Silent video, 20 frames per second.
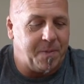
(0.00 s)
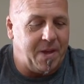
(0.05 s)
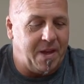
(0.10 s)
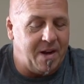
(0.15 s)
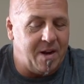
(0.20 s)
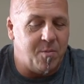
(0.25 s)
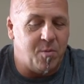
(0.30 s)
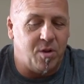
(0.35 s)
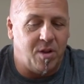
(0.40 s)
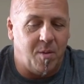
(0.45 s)

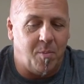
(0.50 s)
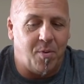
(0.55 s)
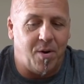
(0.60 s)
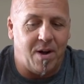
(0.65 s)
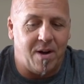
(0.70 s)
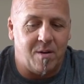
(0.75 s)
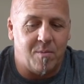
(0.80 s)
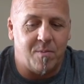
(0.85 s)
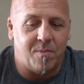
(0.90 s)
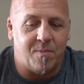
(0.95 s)
And I'm really
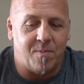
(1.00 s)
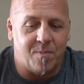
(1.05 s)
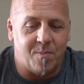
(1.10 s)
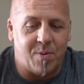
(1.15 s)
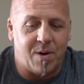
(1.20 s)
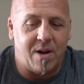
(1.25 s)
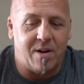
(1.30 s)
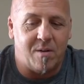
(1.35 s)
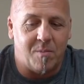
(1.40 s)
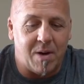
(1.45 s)

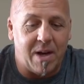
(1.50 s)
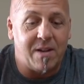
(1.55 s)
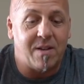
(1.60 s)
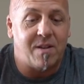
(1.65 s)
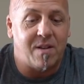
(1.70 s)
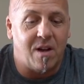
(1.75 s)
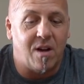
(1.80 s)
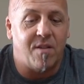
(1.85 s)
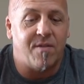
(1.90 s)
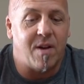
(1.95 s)
proud of
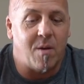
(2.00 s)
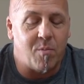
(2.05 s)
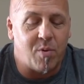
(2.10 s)
myself,